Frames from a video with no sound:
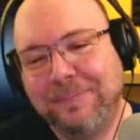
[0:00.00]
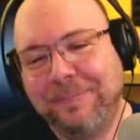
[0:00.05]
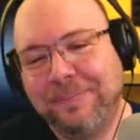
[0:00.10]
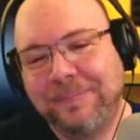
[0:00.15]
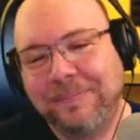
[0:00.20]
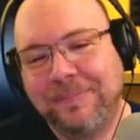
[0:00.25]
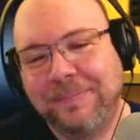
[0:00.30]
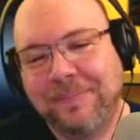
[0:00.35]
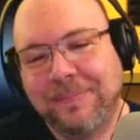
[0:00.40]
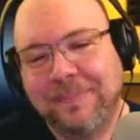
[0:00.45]

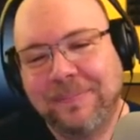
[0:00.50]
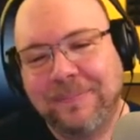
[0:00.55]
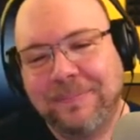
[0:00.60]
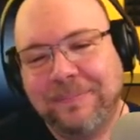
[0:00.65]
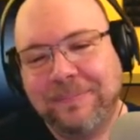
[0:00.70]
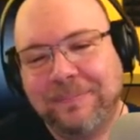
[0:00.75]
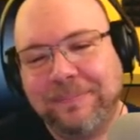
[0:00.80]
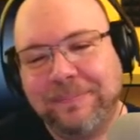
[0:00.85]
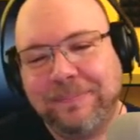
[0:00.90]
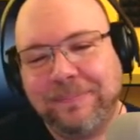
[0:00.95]

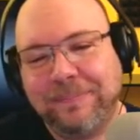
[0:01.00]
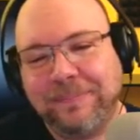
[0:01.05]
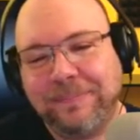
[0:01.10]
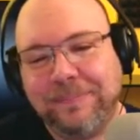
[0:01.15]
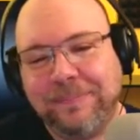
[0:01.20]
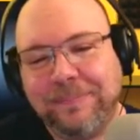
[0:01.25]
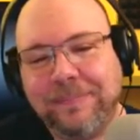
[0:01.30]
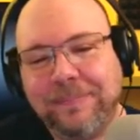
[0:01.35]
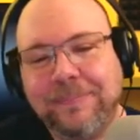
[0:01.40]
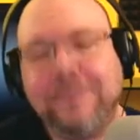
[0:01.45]

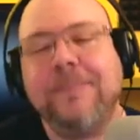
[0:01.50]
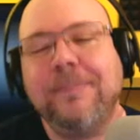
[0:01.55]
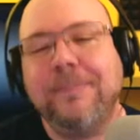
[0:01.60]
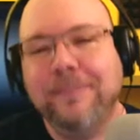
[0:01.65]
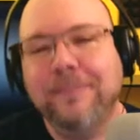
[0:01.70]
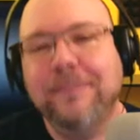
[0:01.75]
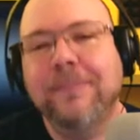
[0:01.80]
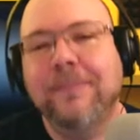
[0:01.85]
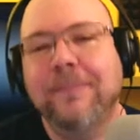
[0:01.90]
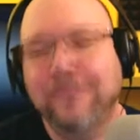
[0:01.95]

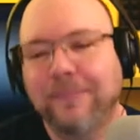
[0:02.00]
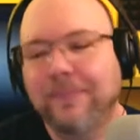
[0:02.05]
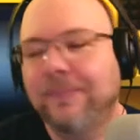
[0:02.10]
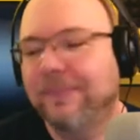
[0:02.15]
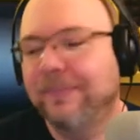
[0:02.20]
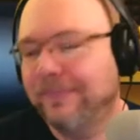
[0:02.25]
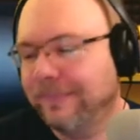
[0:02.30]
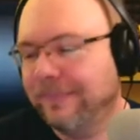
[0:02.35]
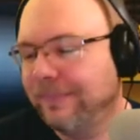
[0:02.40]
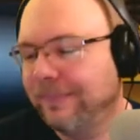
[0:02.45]

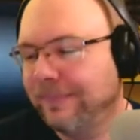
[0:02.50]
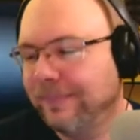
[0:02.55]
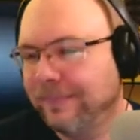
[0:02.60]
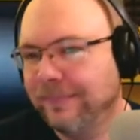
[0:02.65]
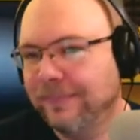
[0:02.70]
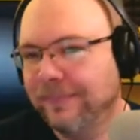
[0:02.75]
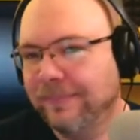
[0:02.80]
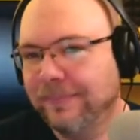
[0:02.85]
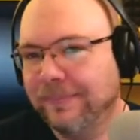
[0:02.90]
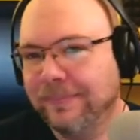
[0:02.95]

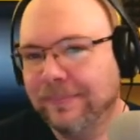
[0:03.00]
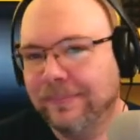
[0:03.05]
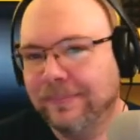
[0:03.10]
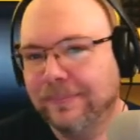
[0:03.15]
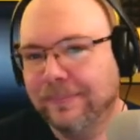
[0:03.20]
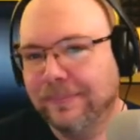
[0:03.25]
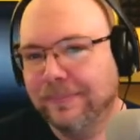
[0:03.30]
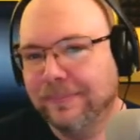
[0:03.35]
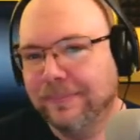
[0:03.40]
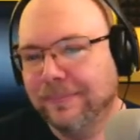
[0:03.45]

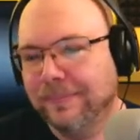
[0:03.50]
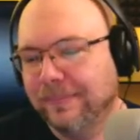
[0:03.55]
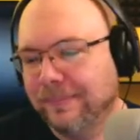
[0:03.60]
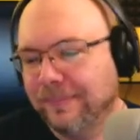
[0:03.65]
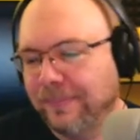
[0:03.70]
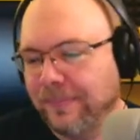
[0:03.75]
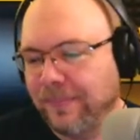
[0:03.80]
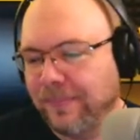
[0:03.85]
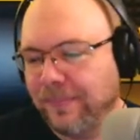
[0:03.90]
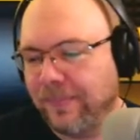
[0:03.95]

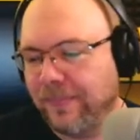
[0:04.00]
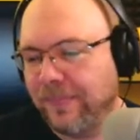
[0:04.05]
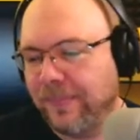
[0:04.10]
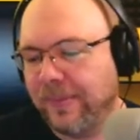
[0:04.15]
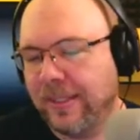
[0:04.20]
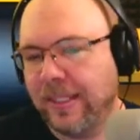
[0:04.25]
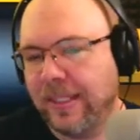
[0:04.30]
No words are spoken by the person on screen.